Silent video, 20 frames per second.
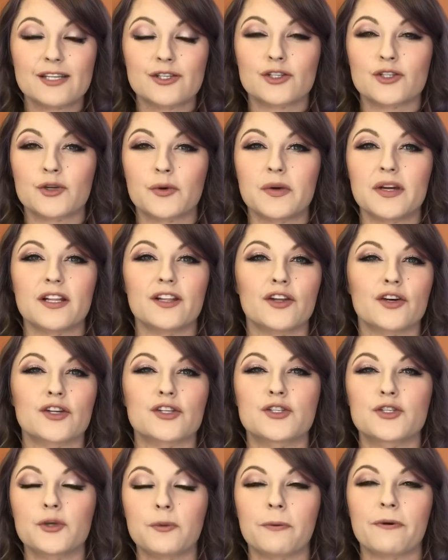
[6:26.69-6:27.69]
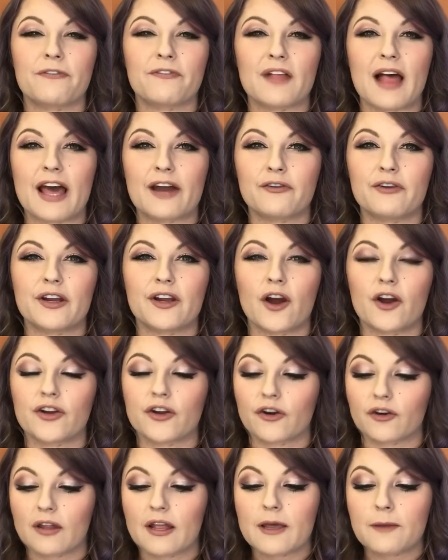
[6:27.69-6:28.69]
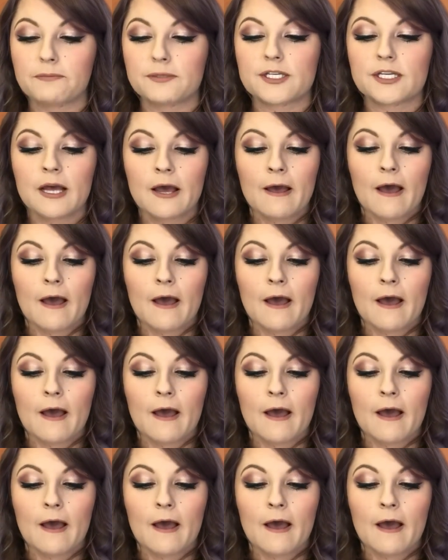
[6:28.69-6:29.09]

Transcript: So it looks super flattering on your lips.